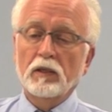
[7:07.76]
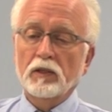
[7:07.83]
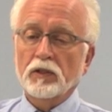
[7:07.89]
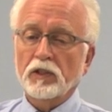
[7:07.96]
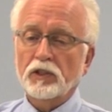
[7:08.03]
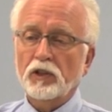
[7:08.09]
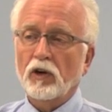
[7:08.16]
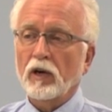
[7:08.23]

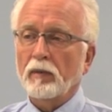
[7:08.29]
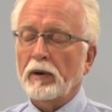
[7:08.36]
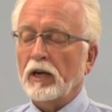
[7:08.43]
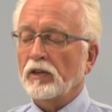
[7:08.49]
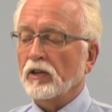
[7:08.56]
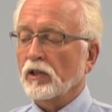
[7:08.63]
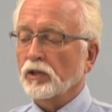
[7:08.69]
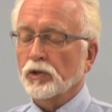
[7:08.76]
So let's talk
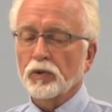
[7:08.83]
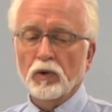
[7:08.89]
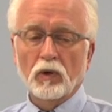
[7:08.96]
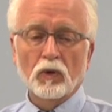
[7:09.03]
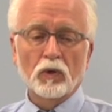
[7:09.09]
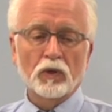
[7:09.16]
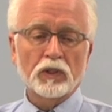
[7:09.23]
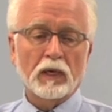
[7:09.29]
about the
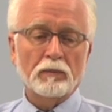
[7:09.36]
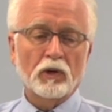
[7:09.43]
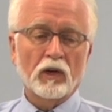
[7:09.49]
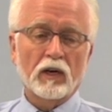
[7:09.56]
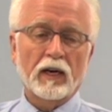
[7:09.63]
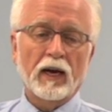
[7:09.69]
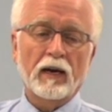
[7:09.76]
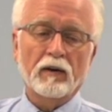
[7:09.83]
controls. I'm
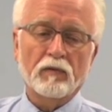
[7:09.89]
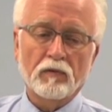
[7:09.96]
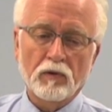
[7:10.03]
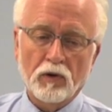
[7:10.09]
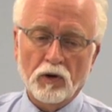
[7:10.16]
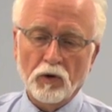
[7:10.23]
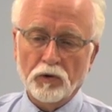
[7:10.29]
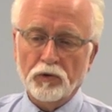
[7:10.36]
going to kind of
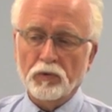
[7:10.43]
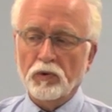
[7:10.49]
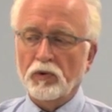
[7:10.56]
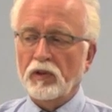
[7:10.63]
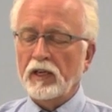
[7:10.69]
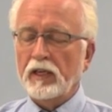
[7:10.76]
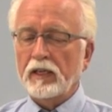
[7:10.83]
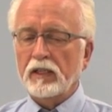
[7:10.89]
go
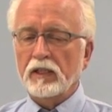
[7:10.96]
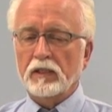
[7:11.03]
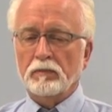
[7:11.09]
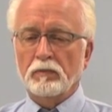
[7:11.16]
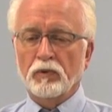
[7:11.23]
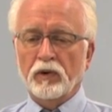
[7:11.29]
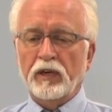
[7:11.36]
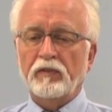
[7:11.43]
through these
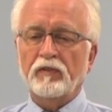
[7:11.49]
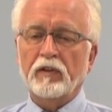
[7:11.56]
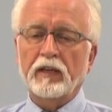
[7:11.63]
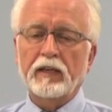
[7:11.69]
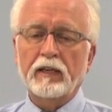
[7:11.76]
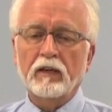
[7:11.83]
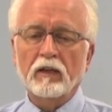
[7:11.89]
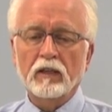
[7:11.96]

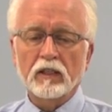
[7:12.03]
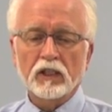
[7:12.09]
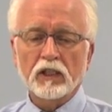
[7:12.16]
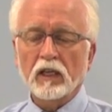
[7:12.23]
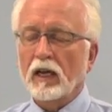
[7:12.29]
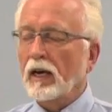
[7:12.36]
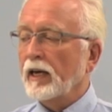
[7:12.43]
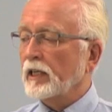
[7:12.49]
briefly on the
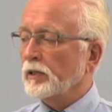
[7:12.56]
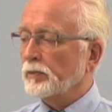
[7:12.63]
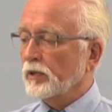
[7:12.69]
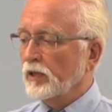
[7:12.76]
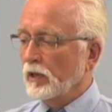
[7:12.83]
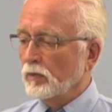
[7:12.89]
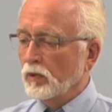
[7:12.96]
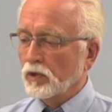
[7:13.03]
slides,
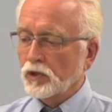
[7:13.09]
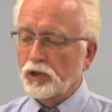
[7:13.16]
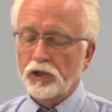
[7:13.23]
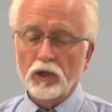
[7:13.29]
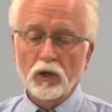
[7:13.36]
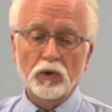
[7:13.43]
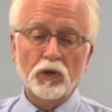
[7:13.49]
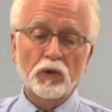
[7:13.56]
but then we'll
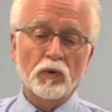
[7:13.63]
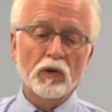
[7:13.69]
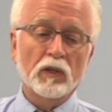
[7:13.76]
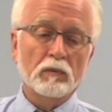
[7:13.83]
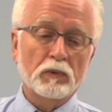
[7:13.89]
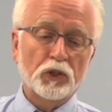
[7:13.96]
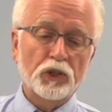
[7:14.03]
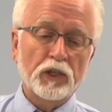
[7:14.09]
show you on
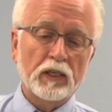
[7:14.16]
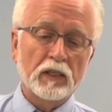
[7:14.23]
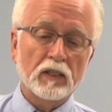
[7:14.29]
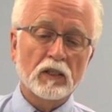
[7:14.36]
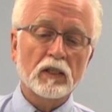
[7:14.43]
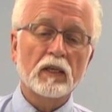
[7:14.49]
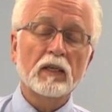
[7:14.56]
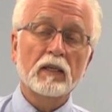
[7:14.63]
the
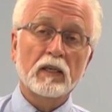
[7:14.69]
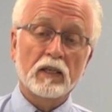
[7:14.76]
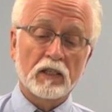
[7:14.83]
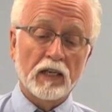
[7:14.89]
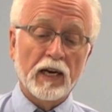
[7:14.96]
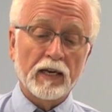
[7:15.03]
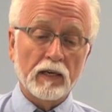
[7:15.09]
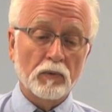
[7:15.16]
machines
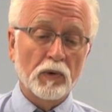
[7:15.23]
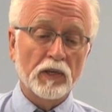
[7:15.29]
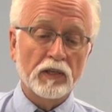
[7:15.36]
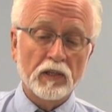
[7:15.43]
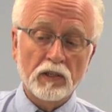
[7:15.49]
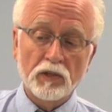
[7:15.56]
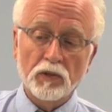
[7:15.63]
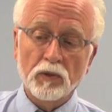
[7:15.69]
exactly what
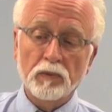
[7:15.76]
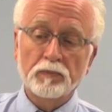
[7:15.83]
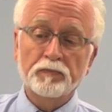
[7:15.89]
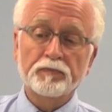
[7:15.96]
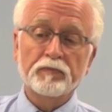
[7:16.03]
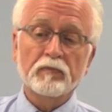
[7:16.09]
they do.